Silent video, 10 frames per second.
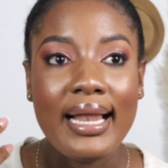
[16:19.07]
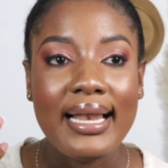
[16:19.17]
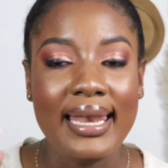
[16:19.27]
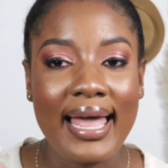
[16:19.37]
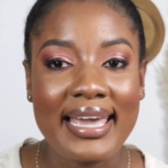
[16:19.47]

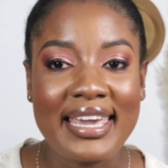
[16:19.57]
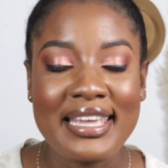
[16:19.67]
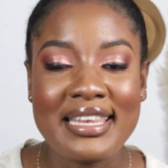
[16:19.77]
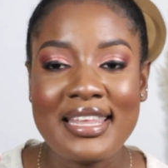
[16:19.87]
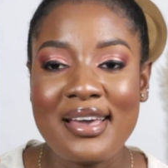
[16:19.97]

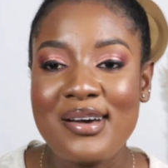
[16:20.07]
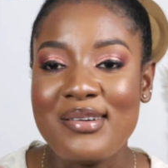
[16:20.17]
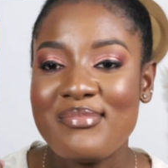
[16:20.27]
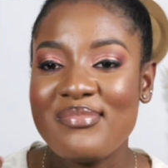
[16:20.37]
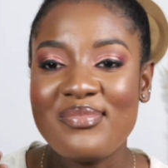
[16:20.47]
liking
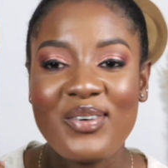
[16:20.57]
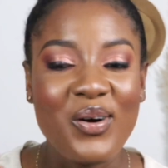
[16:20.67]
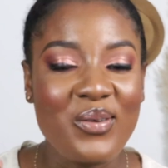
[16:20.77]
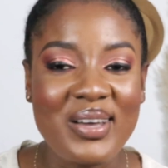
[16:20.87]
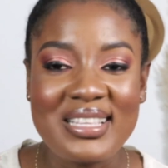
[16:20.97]
them,
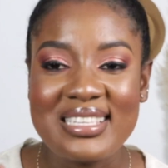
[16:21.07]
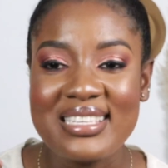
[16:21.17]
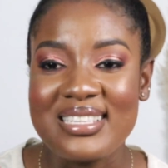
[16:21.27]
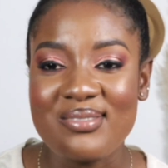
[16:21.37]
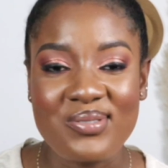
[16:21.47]

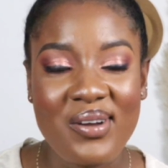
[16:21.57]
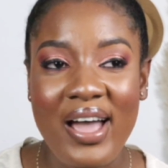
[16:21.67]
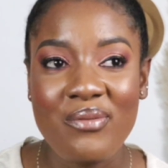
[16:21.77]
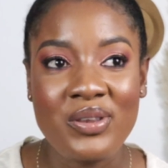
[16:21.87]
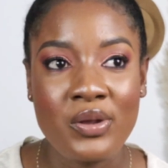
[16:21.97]
commenting,
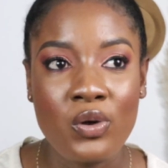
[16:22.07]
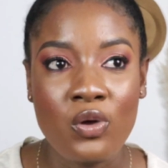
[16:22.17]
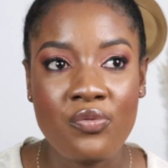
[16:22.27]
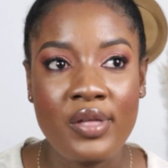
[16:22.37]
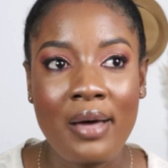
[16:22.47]
subscribing, and
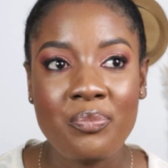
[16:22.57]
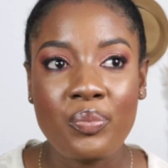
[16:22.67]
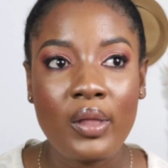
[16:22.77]
all of that